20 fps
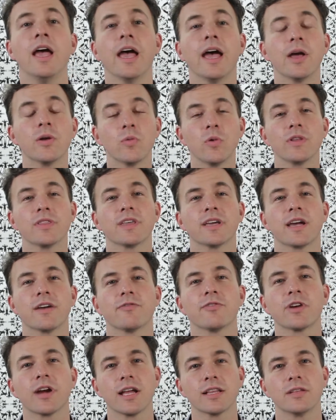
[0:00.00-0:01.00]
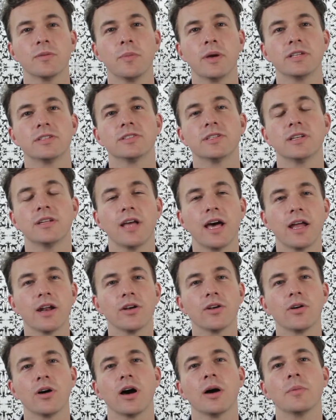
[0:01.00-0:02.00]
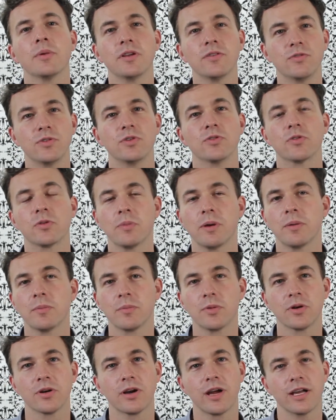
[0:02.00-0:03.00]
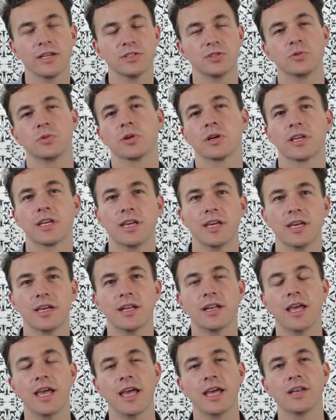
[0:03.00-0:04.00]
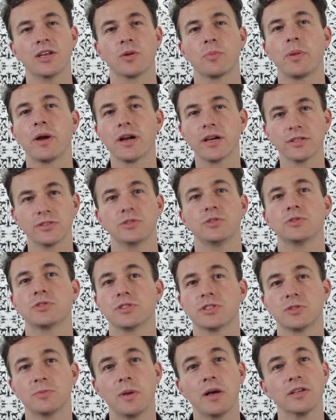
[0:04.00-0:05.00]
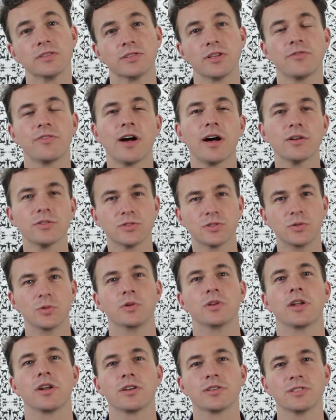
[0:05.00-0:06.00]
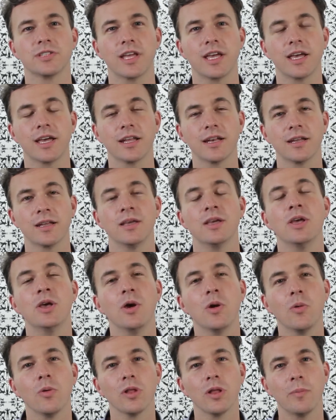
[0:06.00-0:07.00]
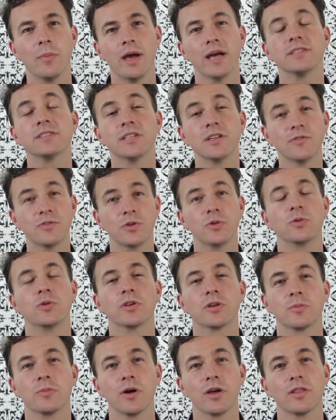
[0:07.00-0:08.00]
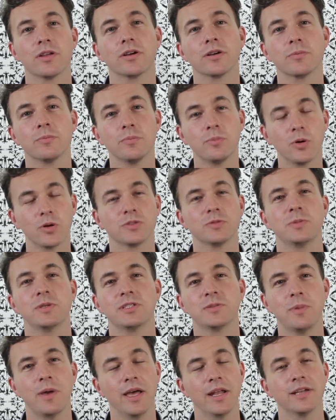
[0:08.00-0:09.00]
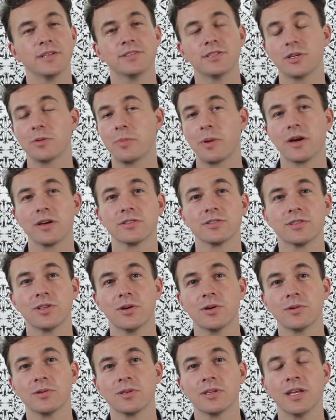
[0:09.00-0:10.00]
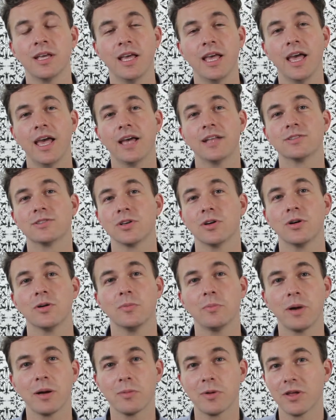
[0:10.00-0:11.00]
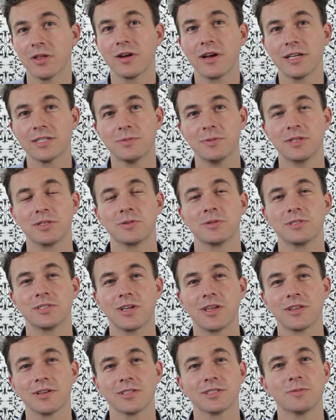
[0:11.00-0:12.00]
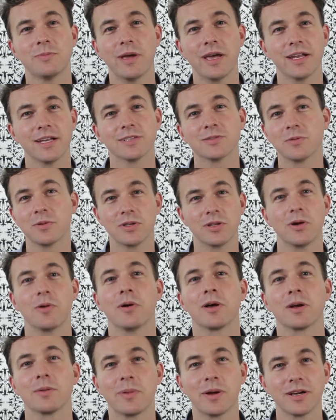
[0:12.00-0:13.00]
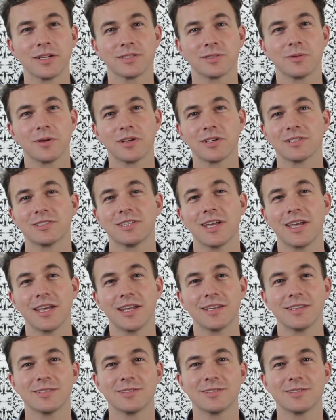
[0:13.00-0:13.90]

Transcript: And one thing I forgot to mention, I don't know how many of you remember as you were a kid and your parents used to spell stuff out so you wouldn't understand. Well, imagine if you and your brother both speak Spanish and your parents don't. And so my brother and I speak to each other in Spanish when we don't want our parents to understand.